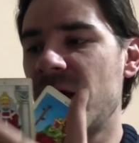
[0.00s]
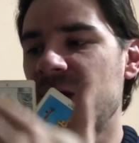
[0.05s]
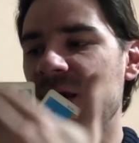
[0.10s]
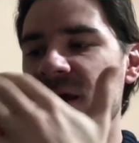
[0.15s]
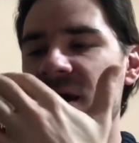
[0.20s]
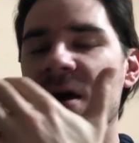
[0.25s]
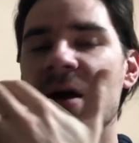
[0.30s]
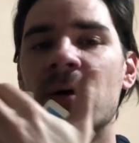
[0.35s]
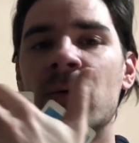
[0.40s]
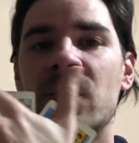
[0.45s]

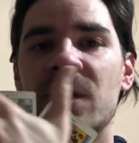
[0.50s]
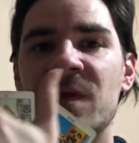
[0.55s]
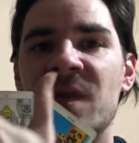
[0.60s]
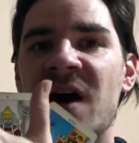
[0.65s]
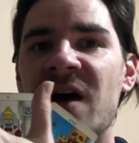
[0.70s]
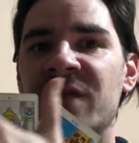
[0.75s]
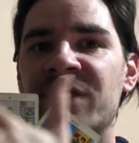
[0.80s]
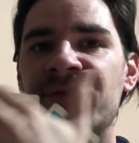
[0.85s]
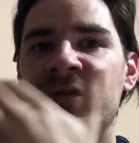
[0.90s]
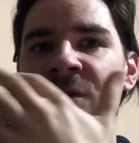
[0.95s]
here with
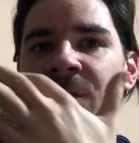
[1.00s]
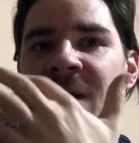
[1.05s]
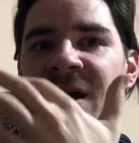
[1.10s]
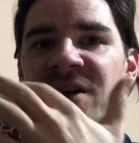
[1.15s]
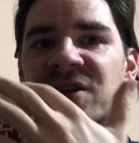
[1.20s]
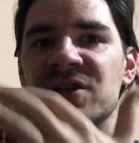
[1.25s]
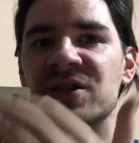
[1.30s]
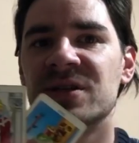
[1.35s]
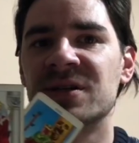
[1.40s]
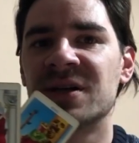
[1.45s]
that
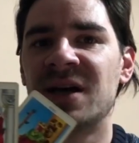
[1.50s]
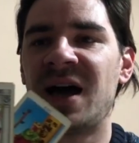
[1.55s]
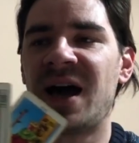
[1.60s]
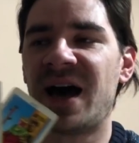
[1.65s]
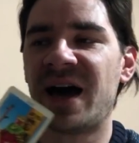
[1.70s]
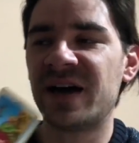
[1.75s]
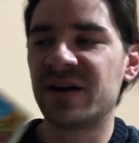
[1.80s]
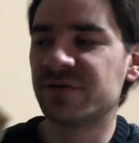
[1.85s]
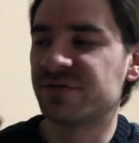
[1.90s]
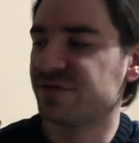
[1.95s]
formation, the
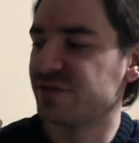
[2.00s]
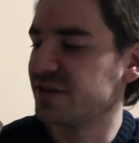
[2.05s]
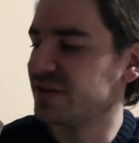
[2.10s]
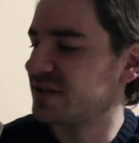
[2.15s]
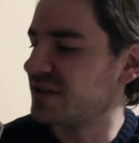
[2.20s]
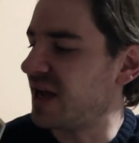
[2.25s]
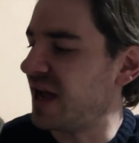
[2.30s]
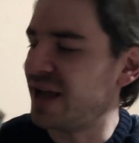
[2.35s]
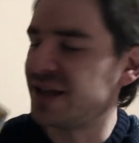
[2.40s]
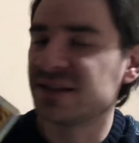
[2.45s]

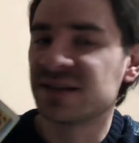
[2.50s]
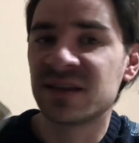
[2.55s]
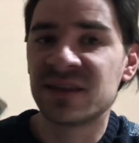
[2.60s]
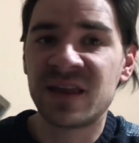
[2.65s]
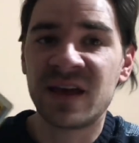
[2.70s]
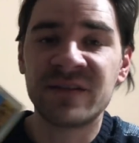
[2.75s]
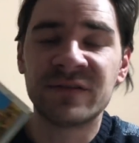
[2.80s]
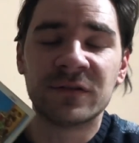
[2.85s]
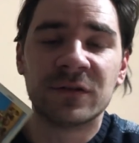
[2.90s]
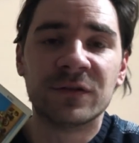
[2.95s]
Hierophant and the
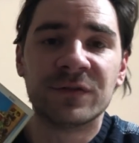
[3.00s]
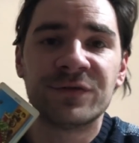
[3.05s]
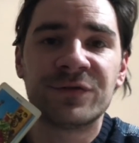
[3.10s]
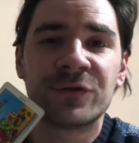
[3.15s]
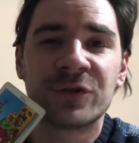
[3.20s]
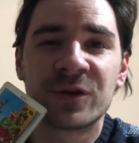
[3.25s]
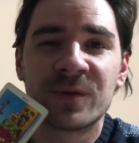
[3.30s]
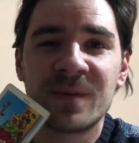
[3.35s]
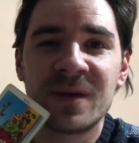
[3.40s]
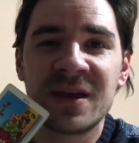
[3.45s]
Devil
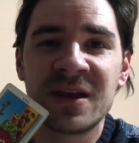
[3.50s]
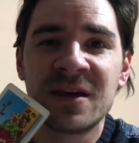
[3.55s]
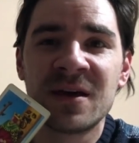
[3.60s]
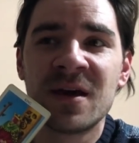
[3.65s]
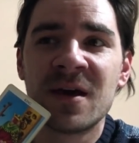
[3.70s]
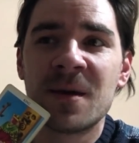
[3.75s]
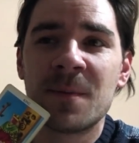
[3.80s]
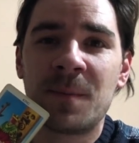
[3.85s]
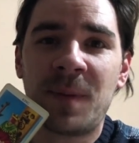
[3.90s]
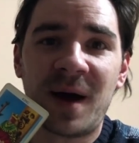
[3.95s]
forming
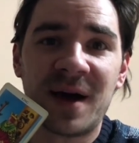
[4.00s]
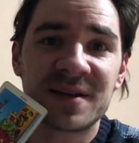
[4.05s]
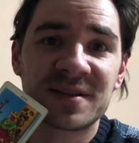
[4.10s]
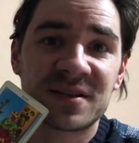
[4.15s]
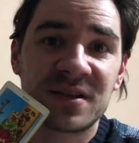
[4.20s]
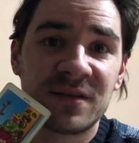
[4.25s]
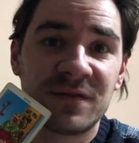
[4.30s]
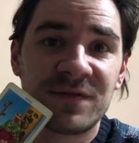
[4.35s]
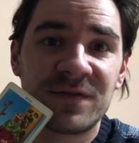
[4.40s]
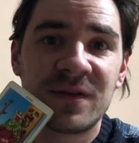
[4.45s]

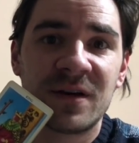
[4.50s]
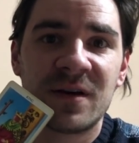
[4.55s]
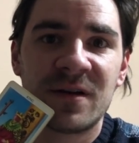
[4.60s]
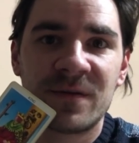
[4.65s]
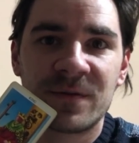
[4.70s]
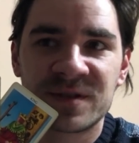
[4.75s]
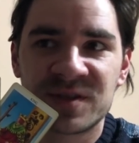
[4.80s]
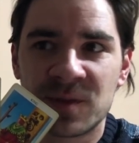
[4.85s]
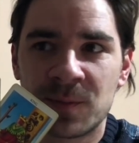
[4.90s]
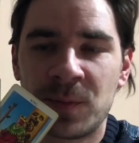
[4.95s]
passive
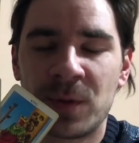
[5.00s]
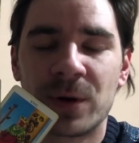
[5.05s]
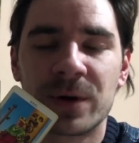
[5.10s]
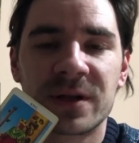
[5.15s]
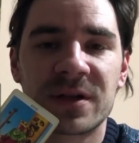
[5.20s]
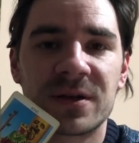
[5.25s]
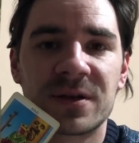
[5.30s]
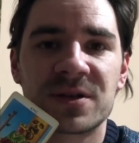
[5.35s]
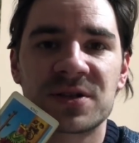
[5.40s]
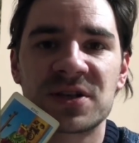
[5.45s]

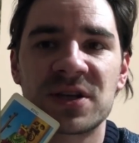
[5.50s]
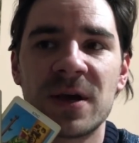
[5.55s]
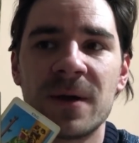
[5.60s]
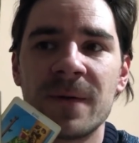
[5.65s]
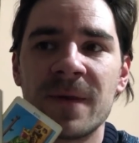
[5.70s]
supporters.